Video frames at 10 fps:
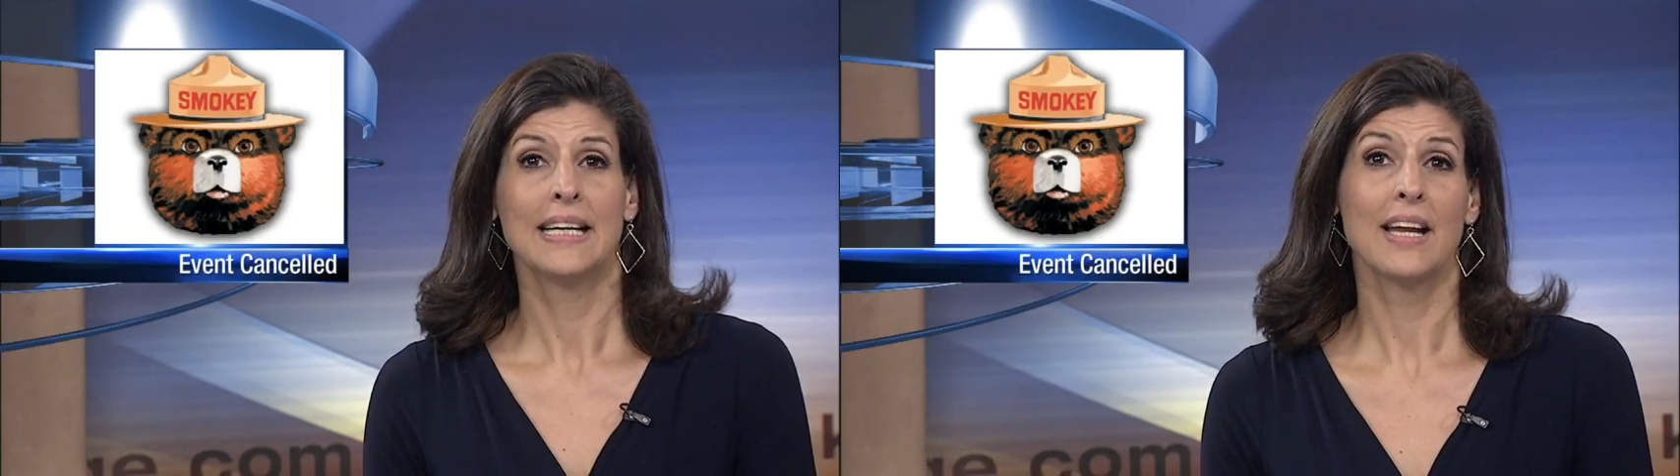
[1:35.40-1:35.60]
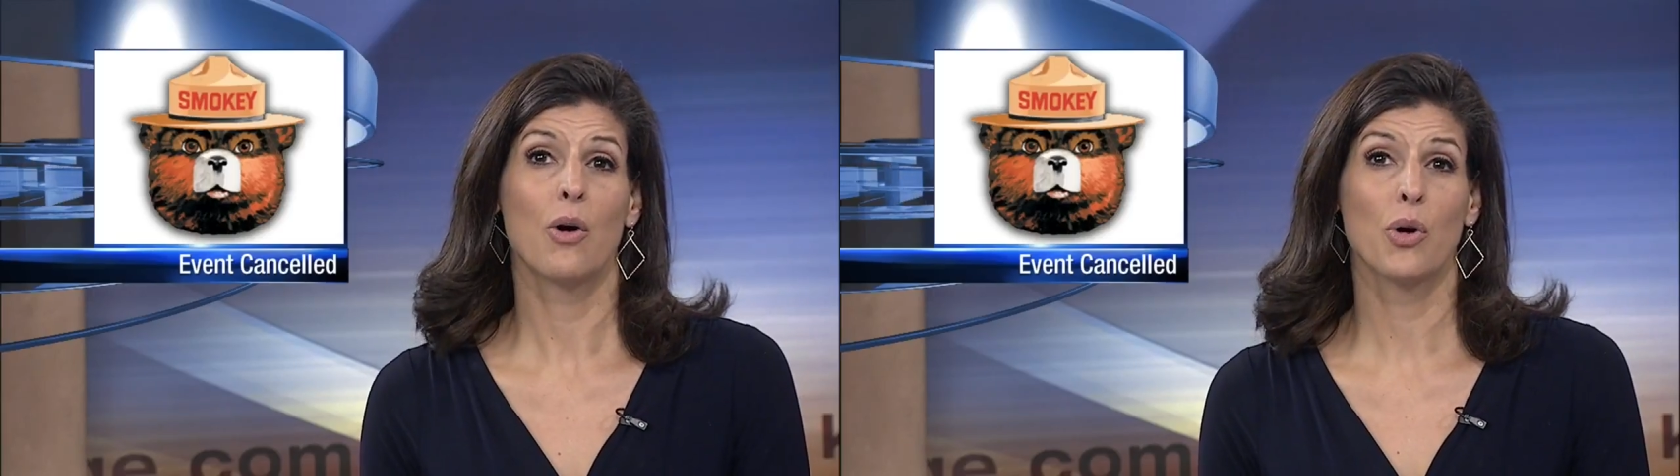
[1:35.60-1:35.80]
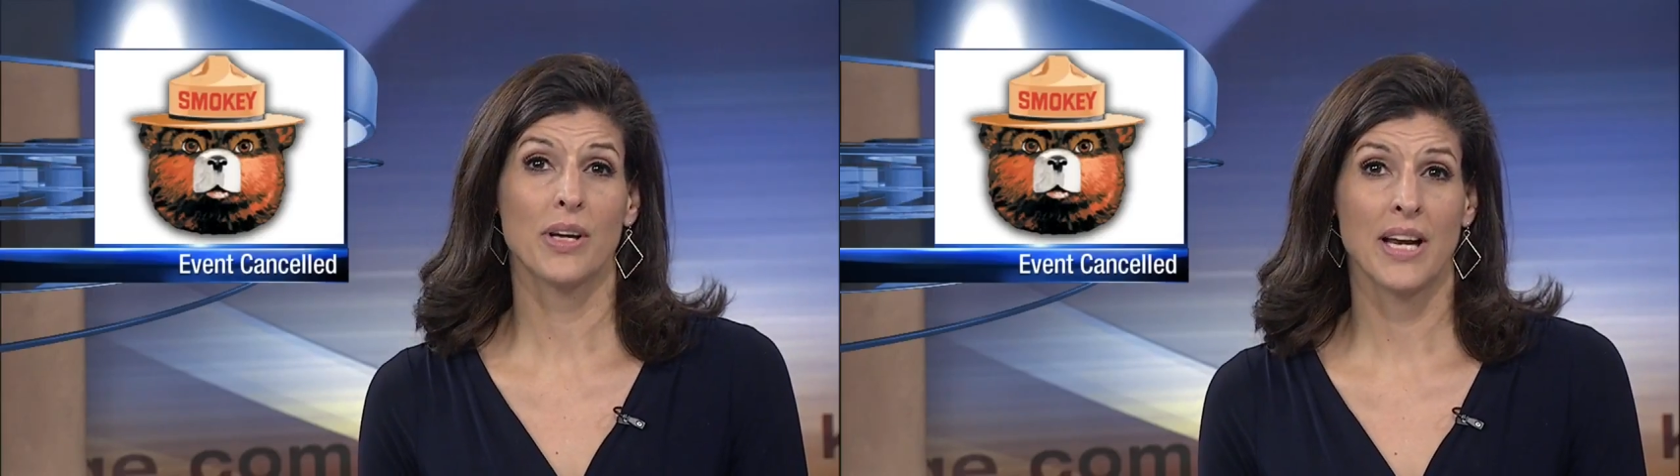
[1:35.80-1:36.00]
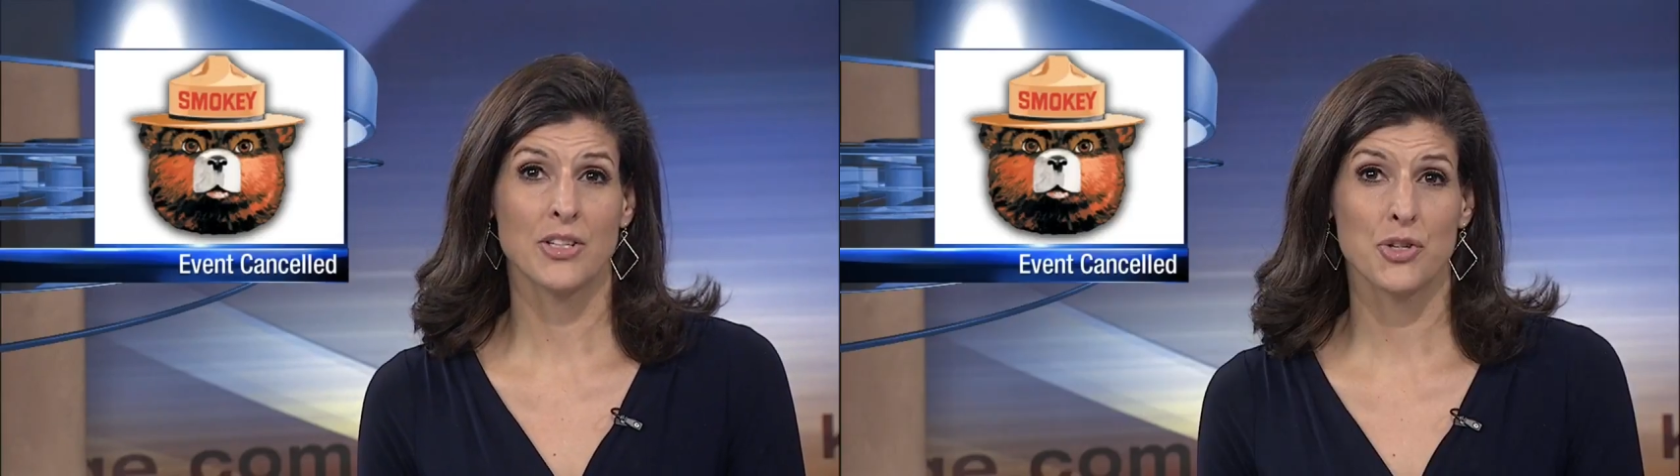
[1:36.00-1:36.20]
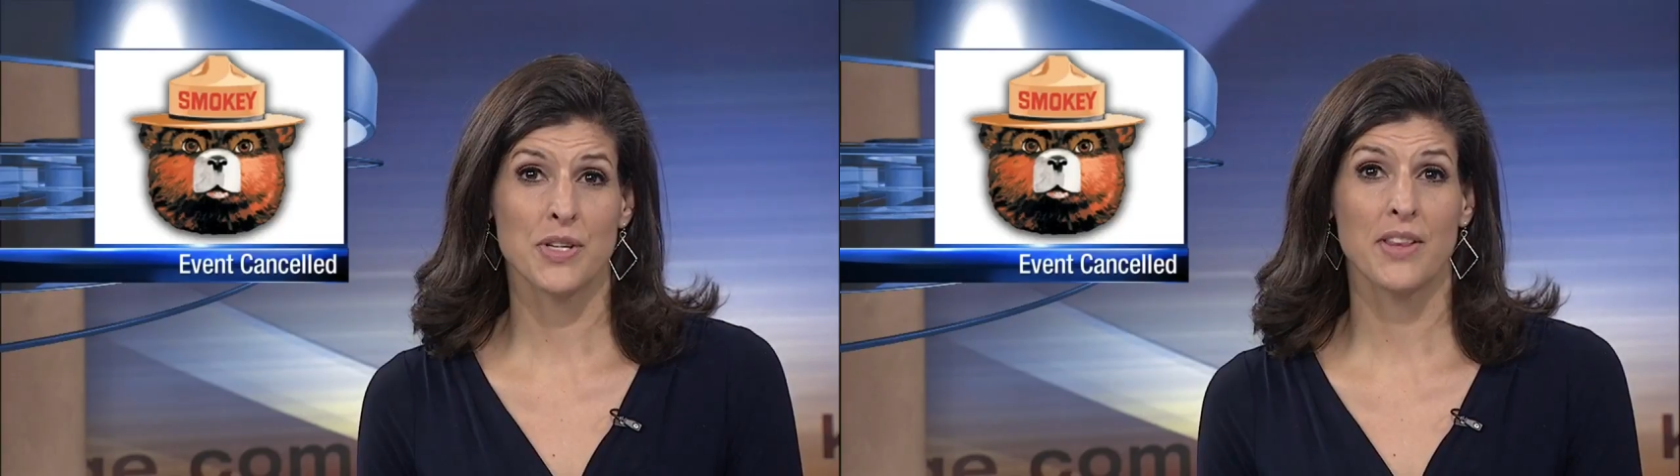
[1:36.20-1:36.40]
Now,
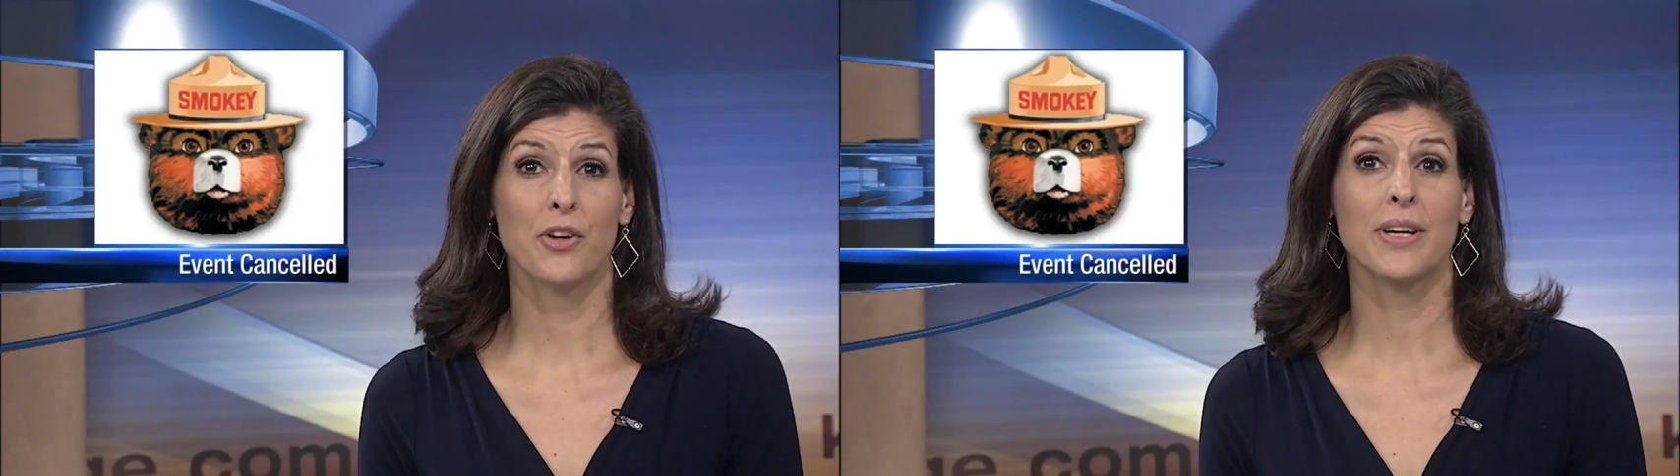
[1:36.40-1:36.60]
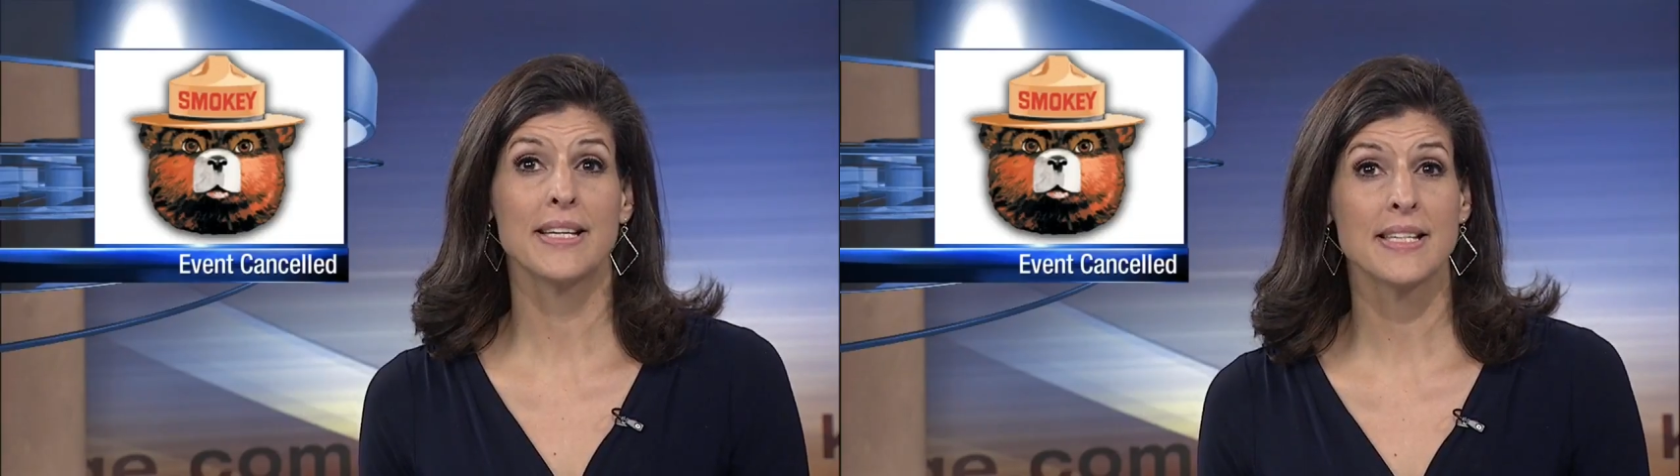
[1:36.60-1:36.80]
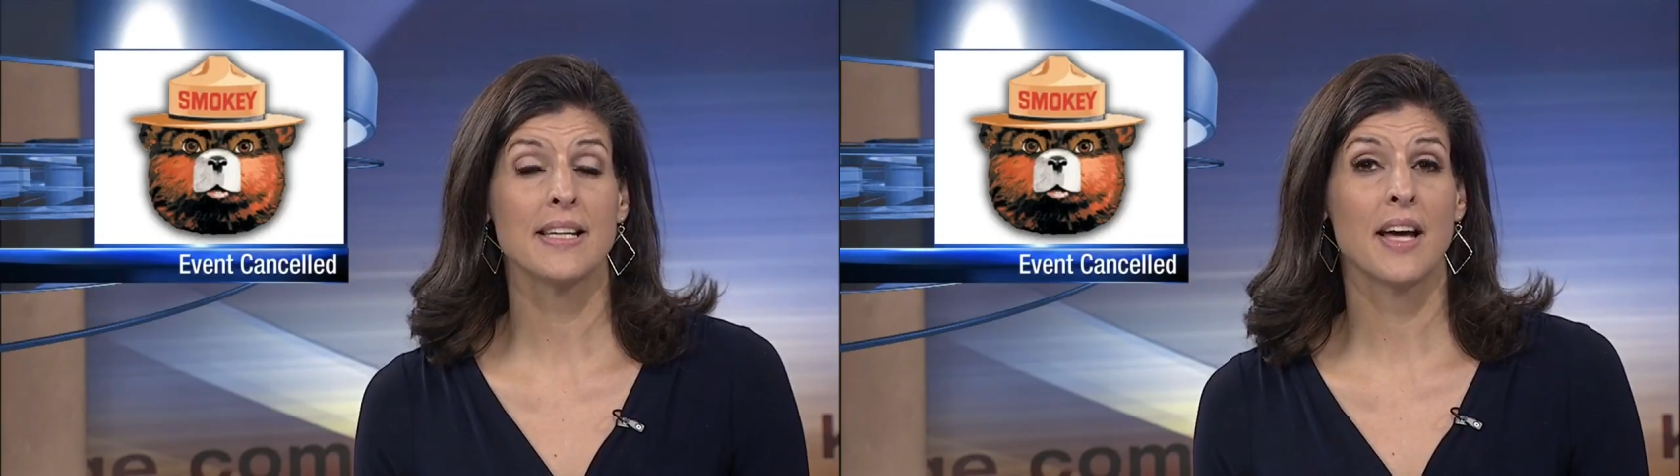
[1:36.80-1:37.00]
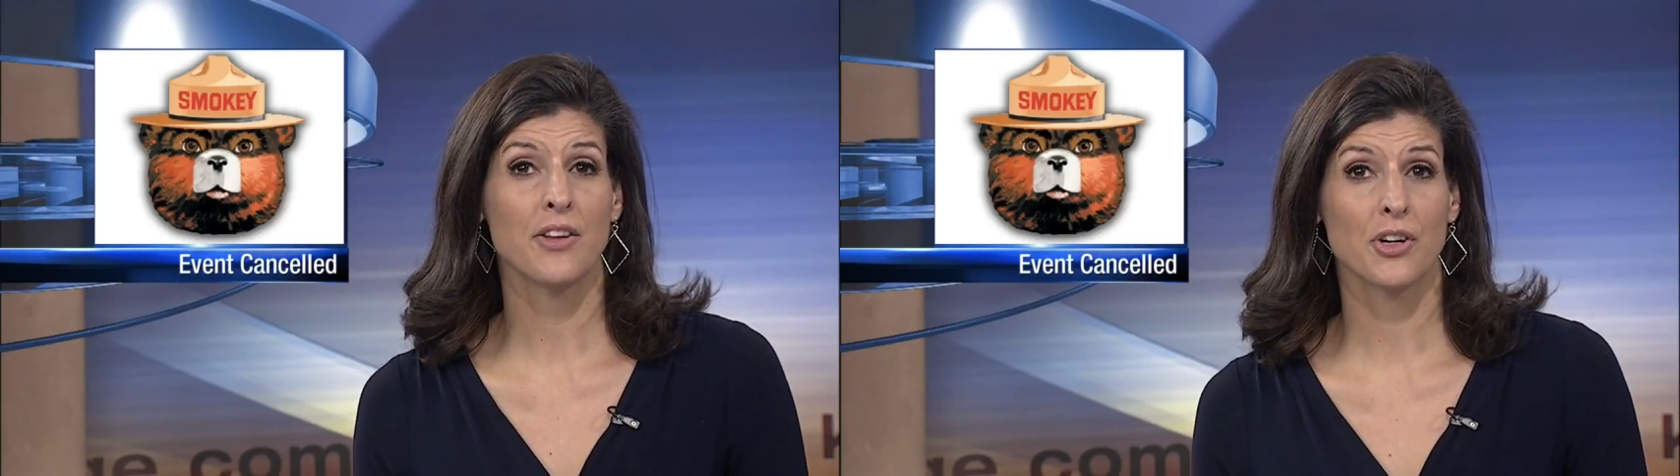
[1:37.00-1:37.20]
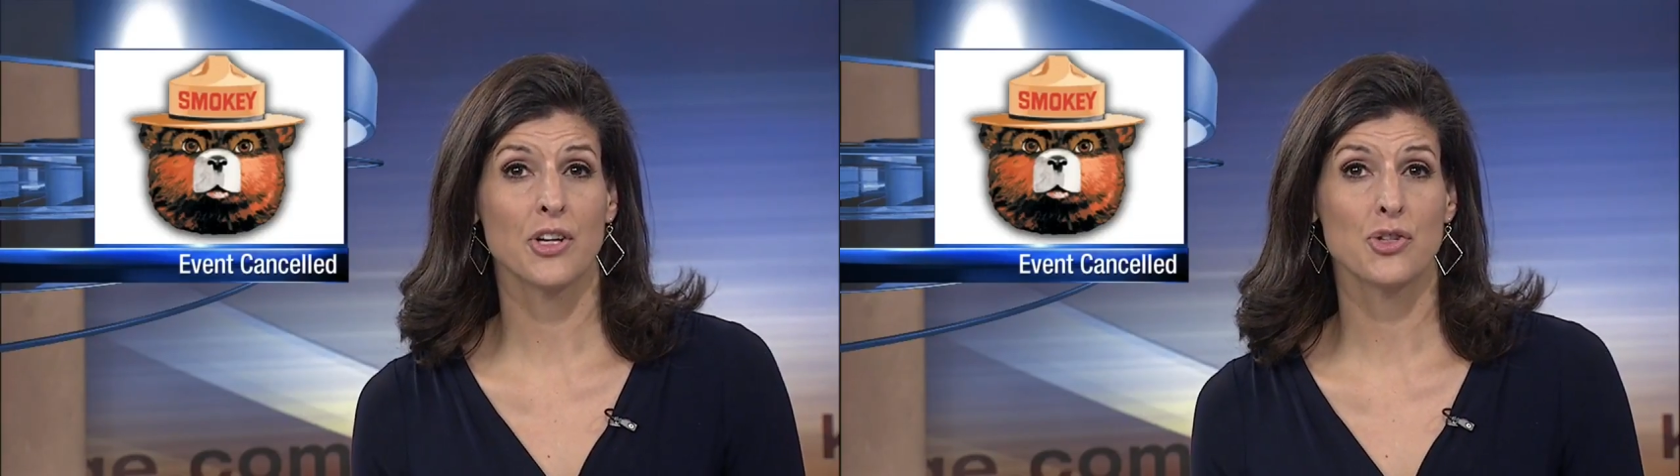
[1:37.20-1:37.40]
organizers say there is
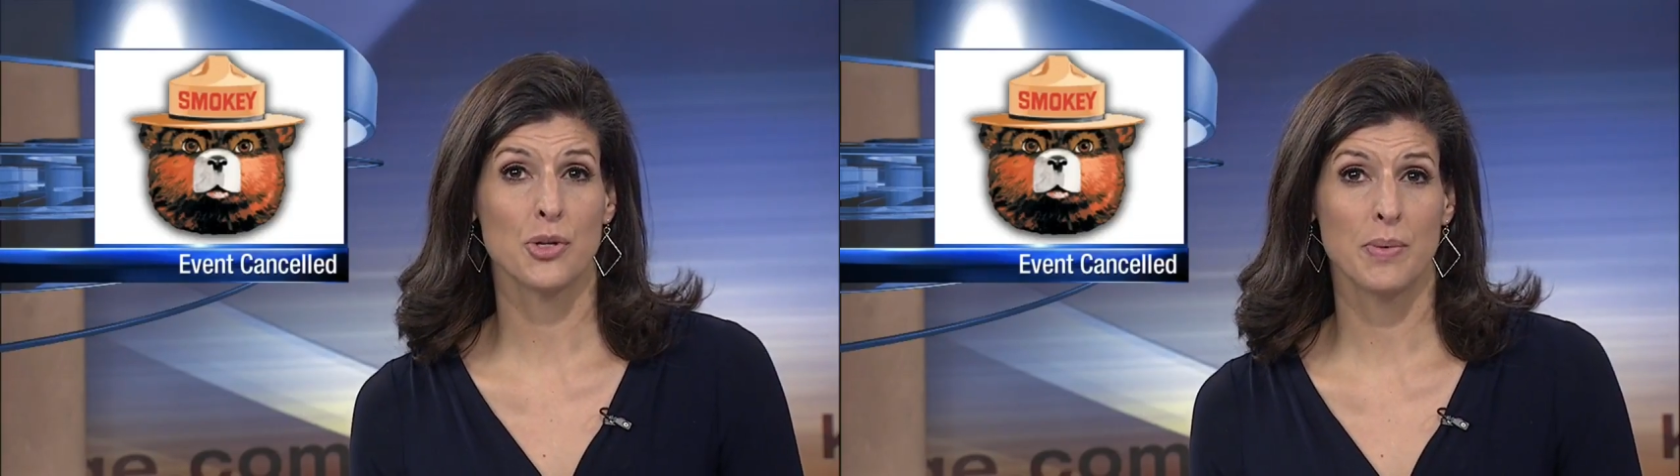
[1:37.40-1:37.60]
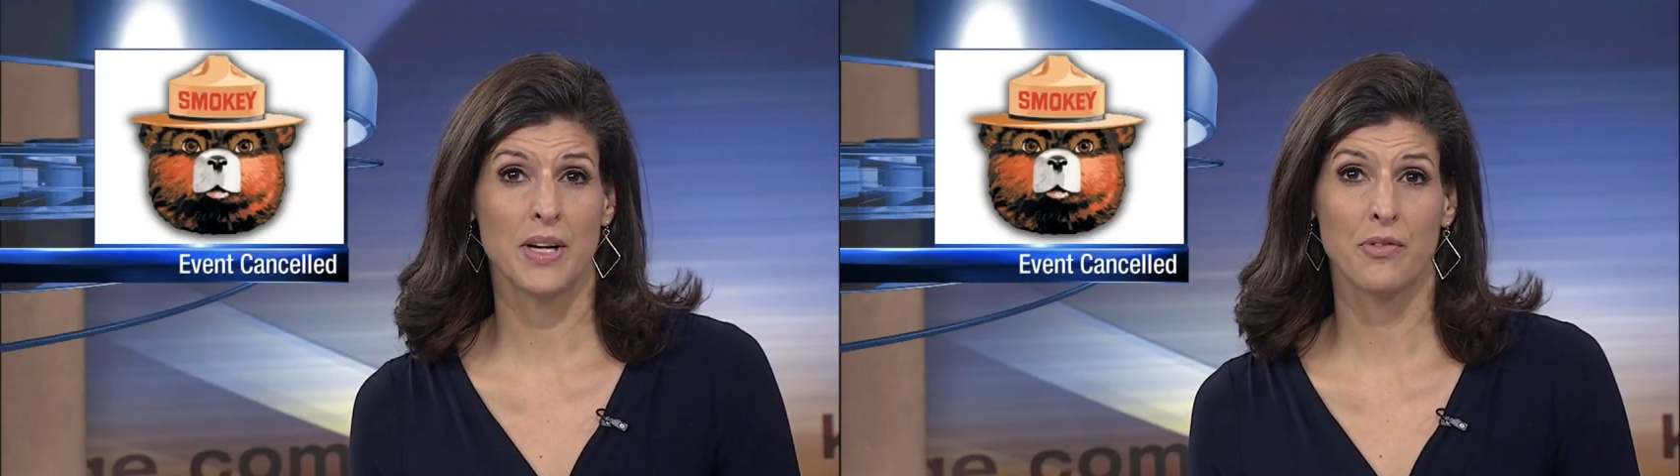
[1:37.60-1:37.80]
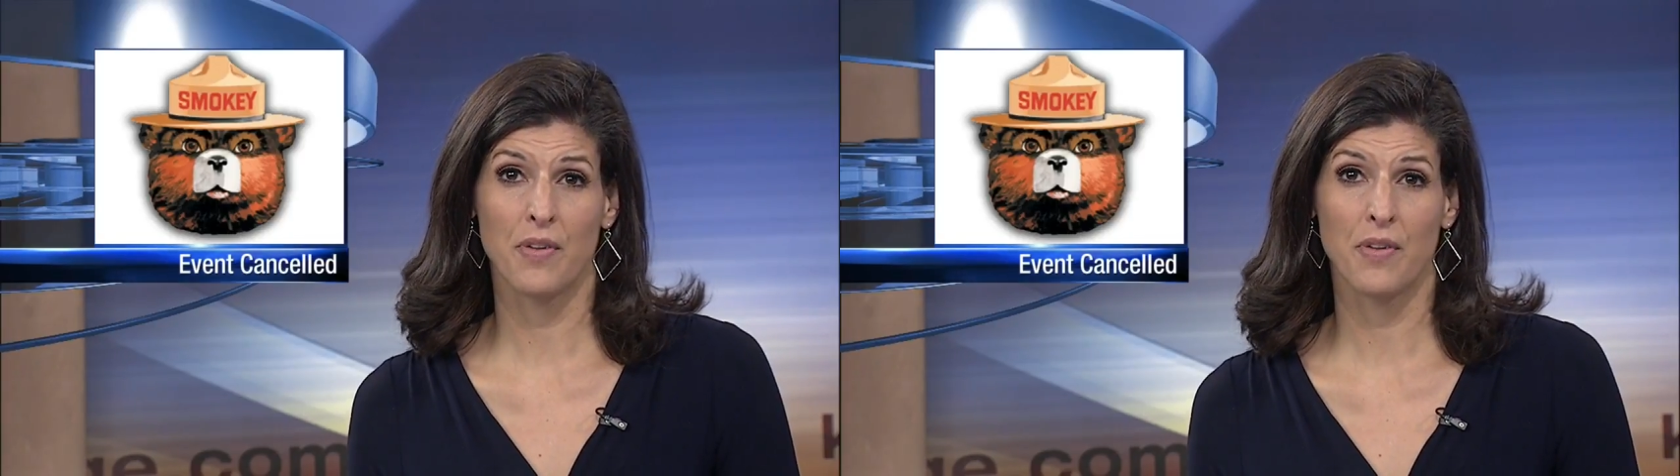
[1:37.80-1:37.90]
another contributing